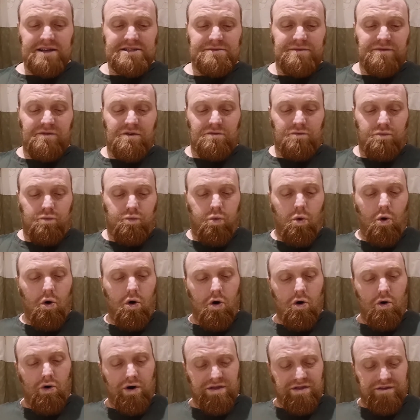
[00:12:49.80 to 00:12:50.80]
we've got
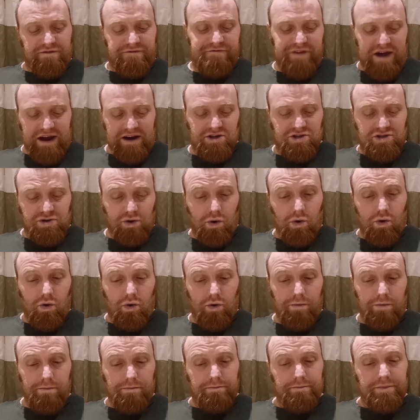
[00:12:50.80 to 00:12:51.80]
War in the
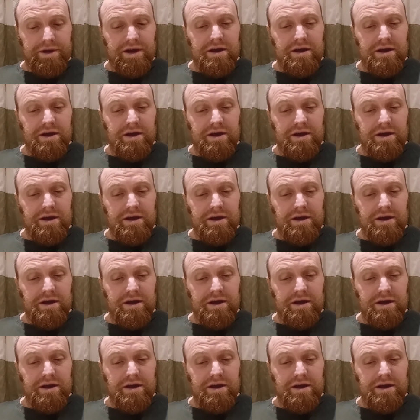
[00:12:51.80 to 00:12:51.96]
Factorum.